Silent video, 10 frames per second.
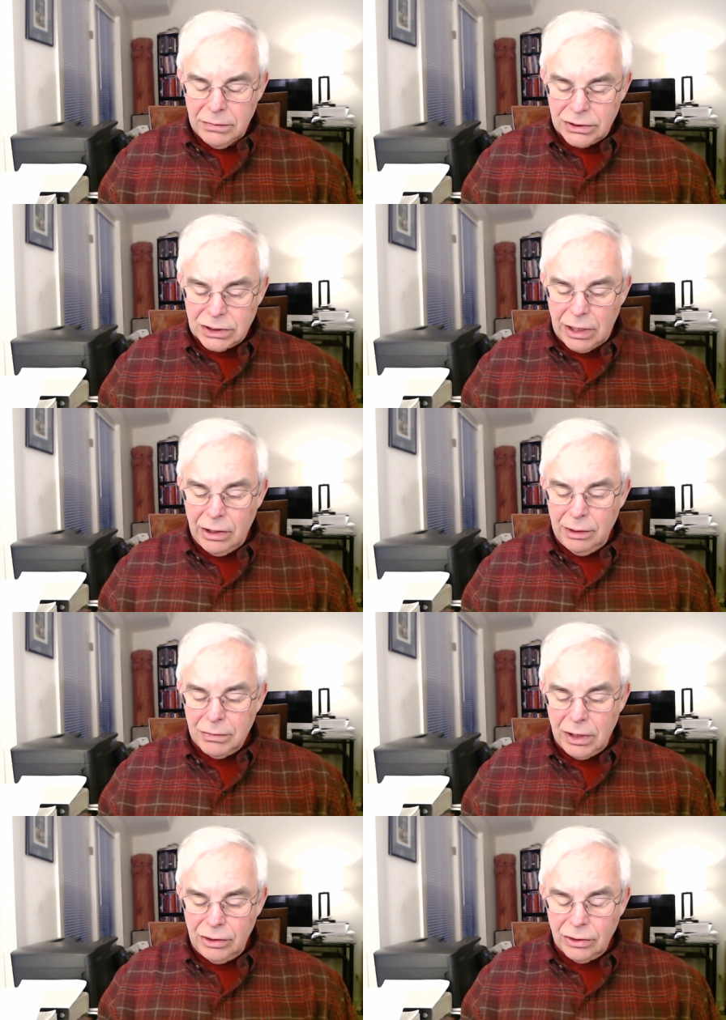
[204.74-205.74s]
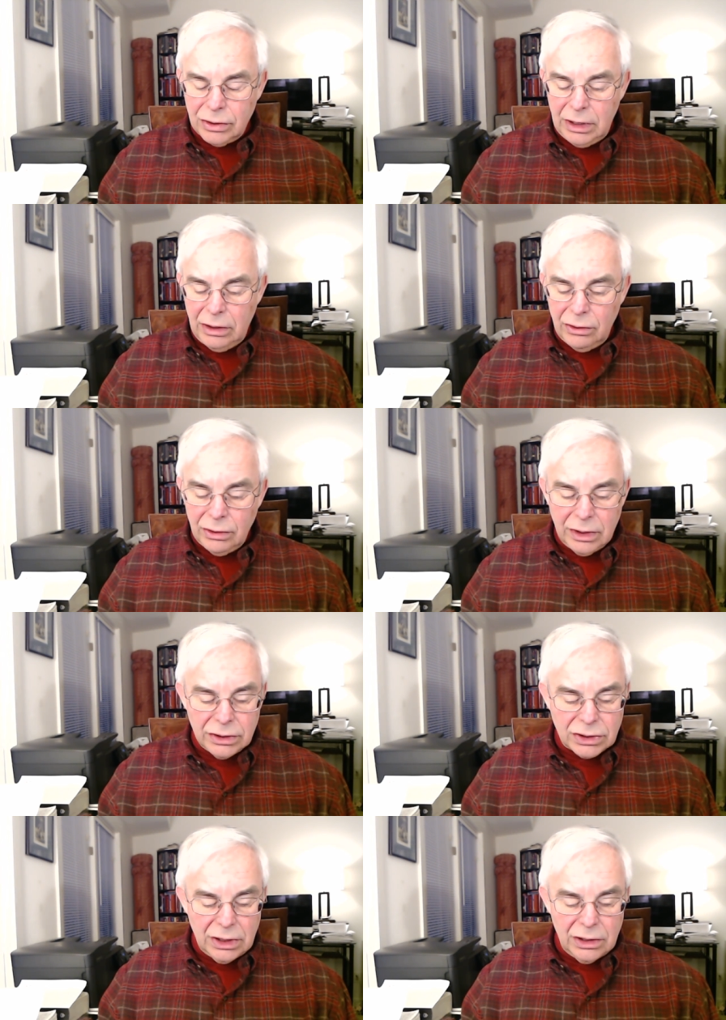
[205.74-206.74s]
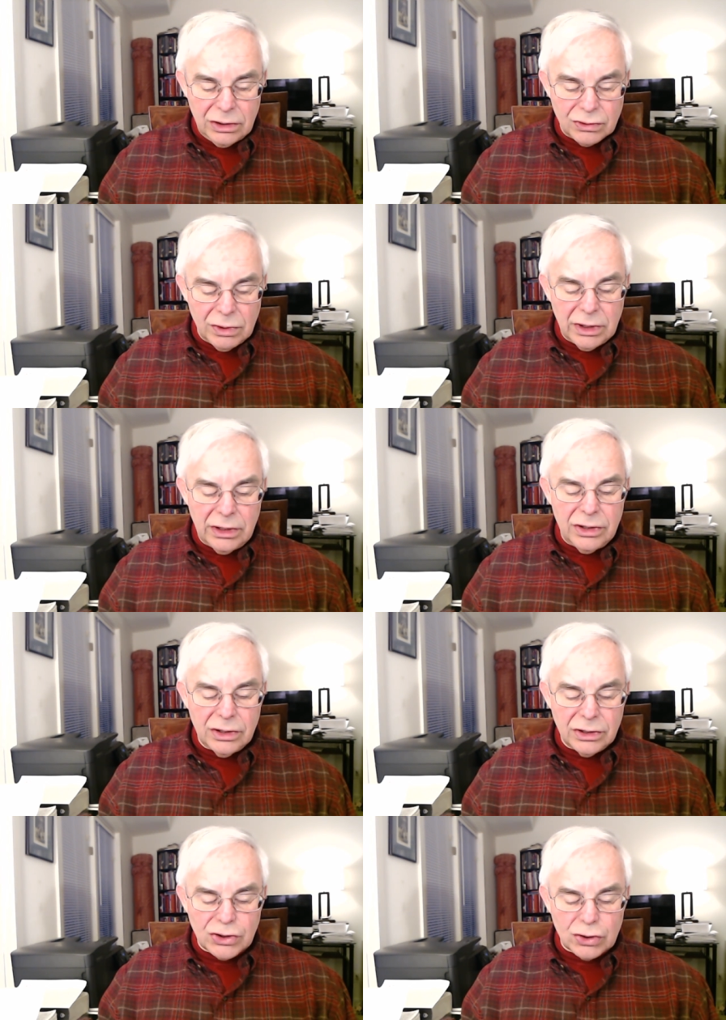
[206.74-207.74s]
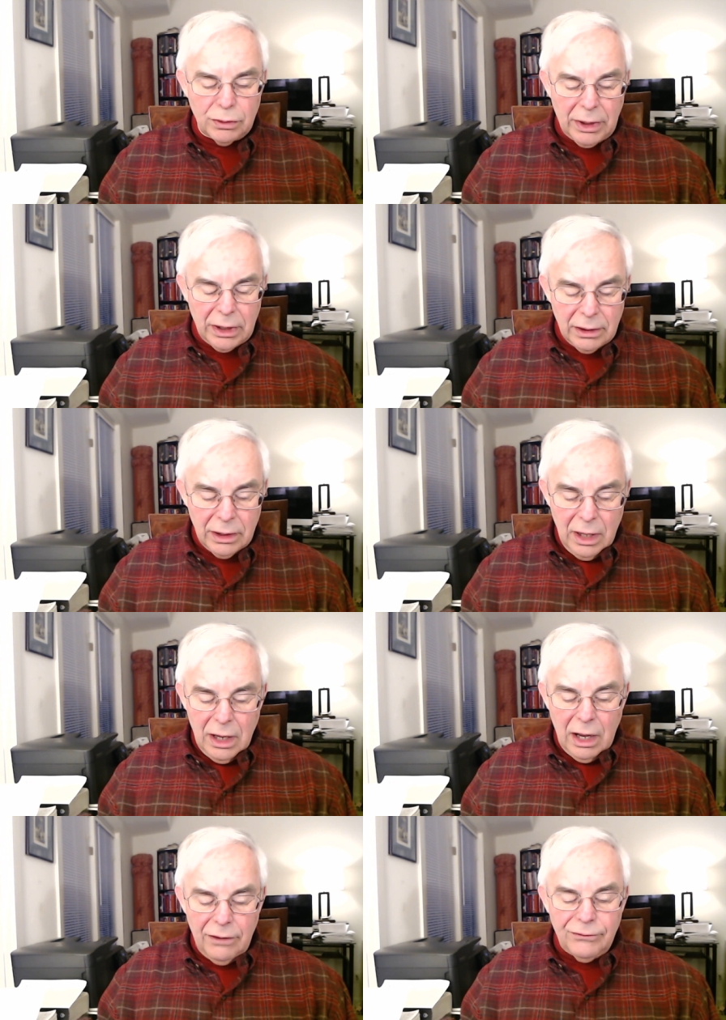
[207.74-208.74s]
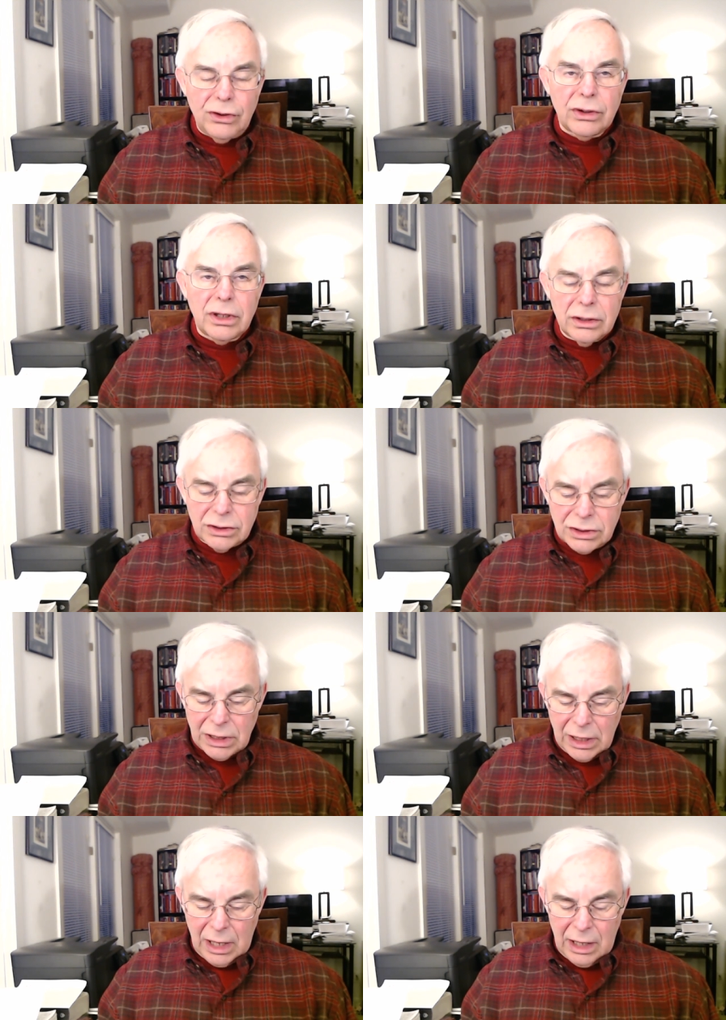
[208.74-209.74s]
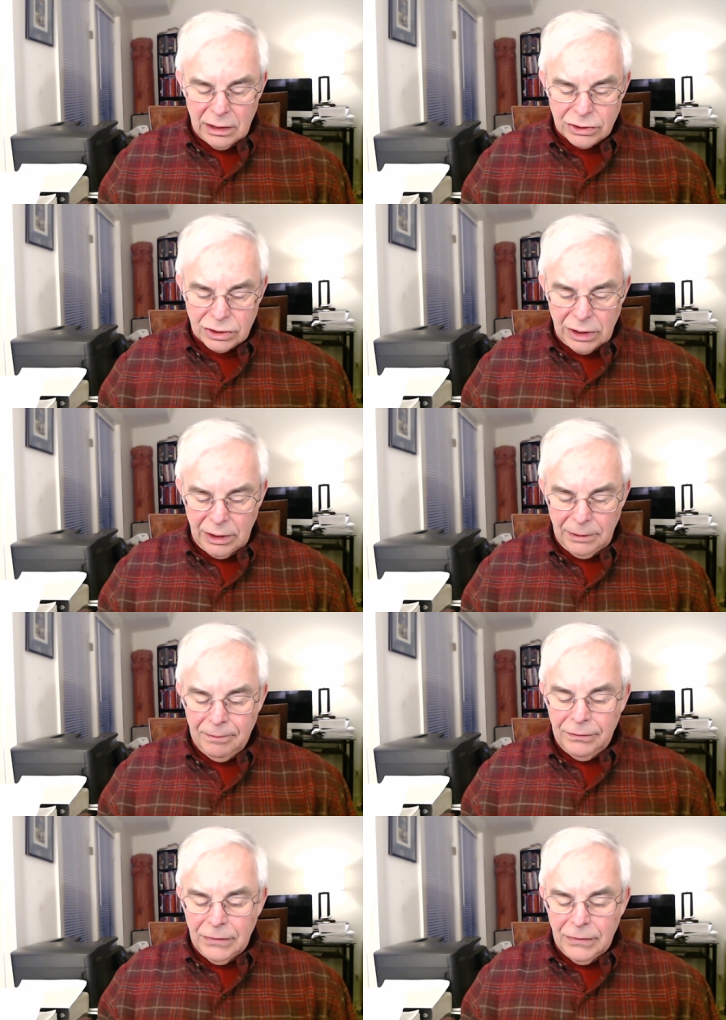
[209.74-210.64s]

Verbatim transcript: Mysterium Coniunctionis is really the summa of Jungian psychology,